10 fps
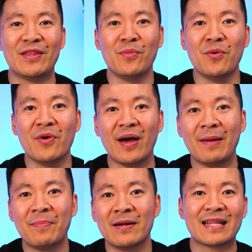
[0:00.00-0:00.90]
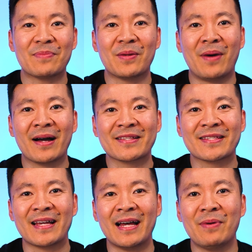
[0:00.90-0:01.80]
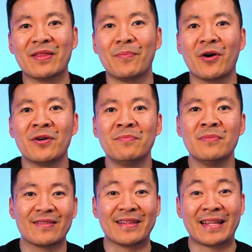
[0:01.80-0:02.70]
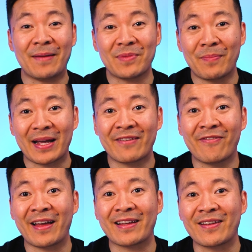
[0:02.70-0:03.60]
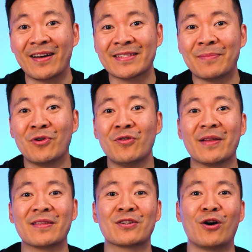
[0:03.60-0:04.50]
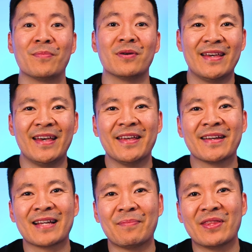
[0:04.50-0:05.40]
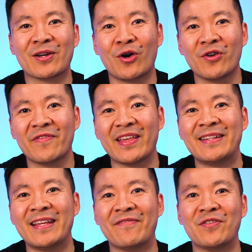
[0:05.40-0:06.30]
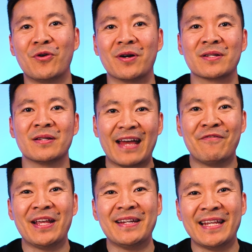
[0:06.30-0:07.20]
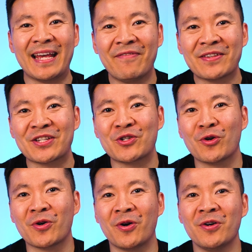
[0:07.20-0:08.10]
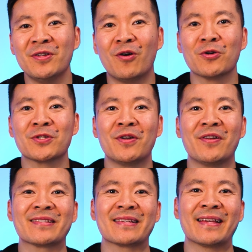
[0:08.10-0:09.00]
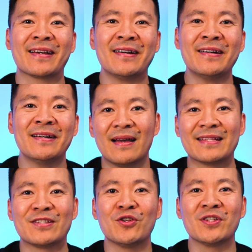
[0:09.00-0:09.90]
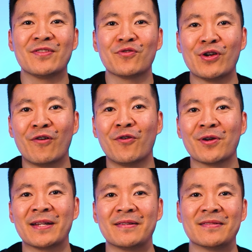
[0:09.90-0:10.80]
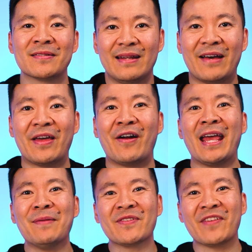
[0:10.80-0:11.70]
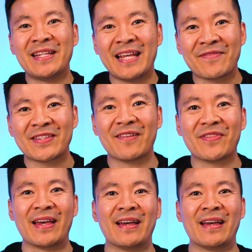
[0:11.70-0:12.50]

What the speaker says: Moomoo app, tap the Markets tab at the bottom, then tap the magnifying glass symbol at the top. Here you can type in the code of the ETF you want. Every ETF has a short code, also known as a ticker, and is usually 3 or 4 letters. Now there are heaps of ETFs out there.